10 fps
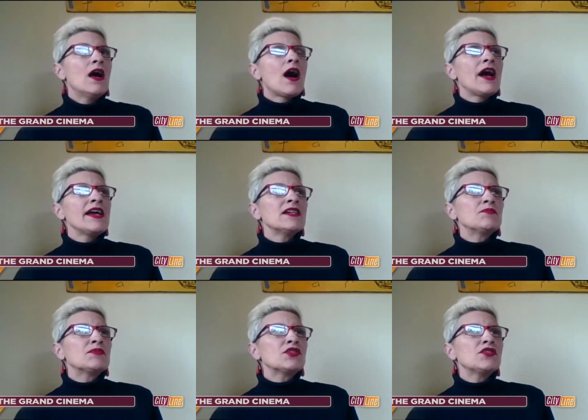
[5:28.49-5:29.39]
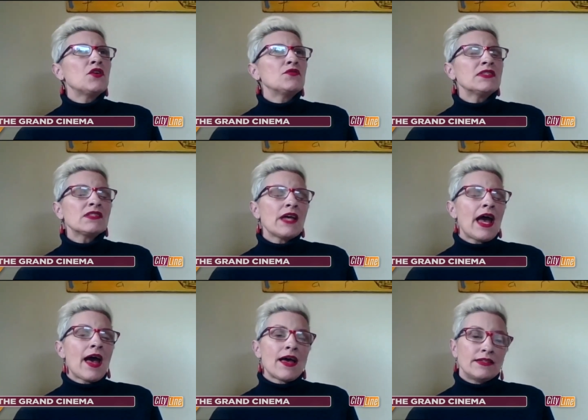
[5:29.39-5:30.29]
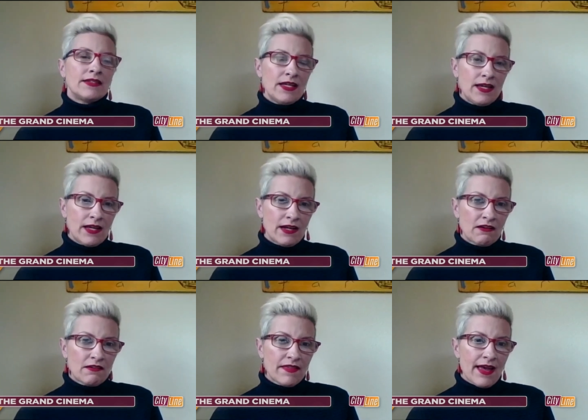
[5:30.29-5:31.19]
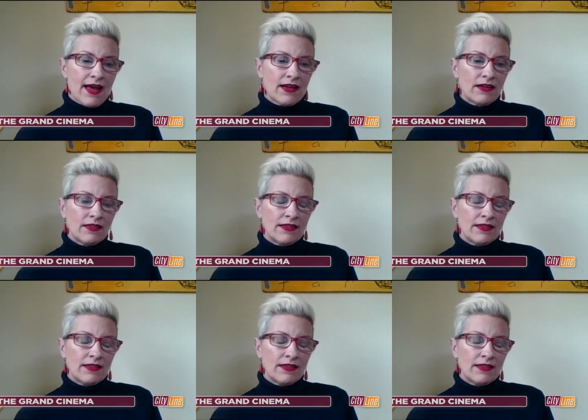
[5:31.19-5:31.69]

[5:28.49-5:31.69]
I am so sad to hear that